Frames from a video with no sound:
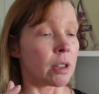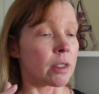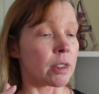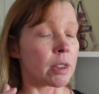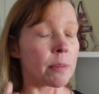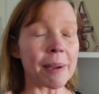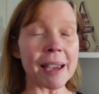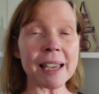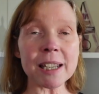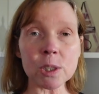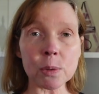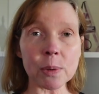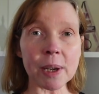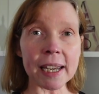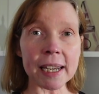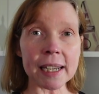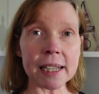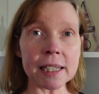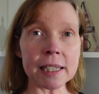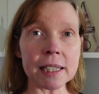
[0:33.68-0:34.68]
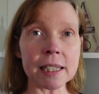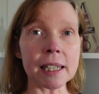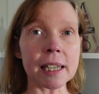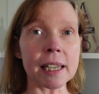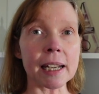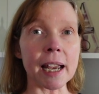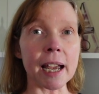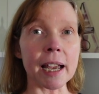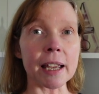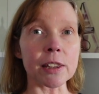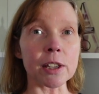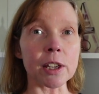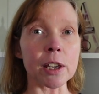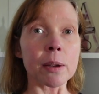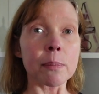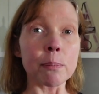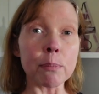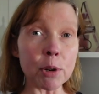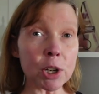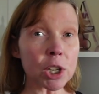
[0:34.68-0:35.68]
the best ways you can either
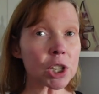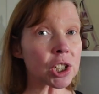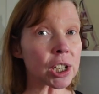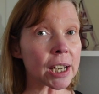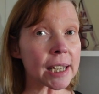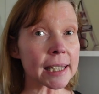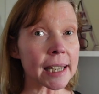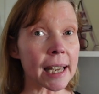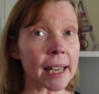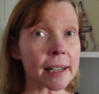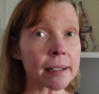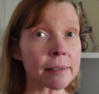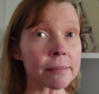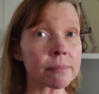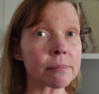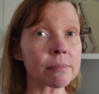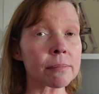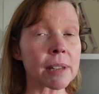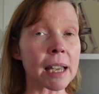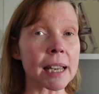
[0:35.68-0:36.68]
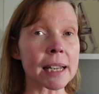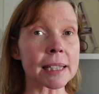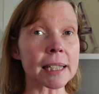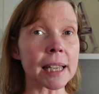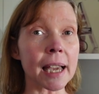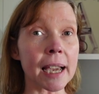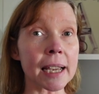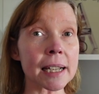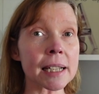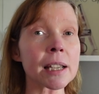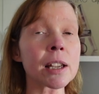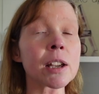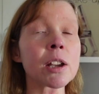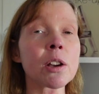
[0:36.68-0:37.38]
put your cheese in, inside,